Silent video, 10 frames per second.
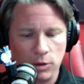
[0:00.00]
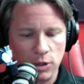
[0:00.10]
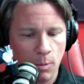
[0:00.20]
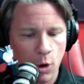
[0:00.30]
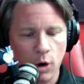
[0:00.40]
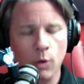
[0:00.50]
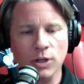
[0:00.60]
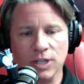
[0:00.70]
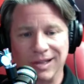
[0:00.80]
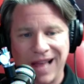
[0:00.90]
tomorrow
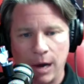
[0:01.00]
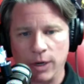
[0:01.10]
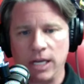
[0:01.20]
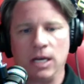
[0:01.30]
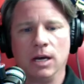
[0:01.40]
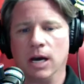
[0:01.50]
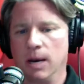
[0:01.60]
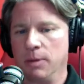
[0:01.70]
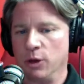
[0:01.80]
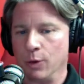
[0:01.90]
is cloudy,
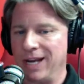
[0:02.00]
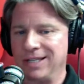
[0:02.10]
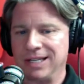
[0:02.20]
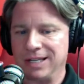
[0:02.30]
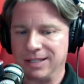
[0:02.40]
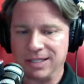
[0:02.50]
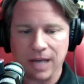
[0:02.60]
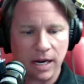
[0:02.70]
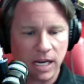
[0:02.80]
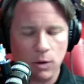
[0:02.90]
but the race is
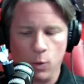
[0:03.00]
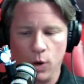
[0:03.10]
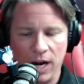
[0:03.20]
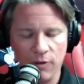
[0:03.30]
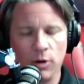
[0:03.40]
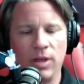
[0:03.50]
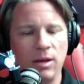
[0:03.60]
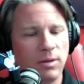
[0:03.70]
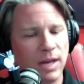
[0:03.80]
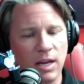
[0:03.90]
sunny, whatever
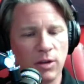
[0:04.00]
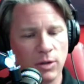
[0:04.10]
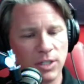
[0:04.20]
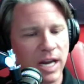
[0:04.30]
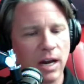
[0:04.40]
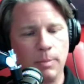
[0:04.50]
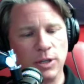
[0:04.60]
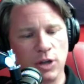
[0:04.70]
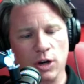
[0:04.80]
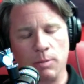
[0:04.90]
they think their setup
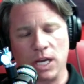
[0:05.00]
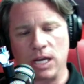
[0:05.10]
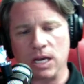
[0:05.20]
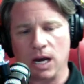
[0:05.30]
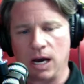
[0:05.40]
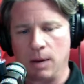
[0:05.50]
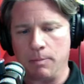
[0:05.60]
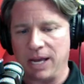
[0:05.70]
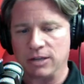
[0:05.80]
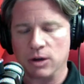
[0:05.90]
is going to be
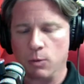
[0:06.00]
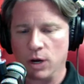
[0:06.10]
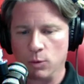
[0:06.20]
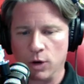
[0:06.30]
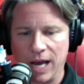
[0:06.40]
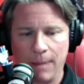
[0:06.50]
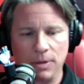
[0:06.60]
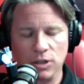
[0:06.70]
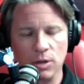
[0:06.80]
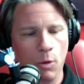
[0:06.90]
based on what
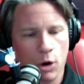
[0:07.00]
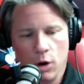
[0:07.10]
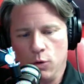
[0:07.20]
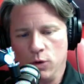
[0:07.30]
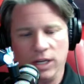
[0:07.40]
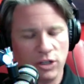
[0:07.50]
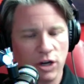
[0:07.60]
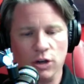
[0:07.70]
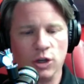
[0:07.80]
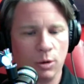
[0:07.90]
happens tomorrow is
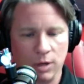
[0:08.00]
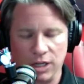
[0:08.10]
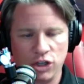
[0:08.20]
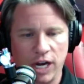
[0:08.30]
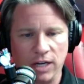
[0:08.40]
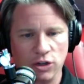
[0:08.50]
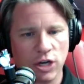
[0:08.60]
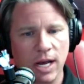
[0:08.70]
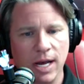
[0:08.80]
going to totally change.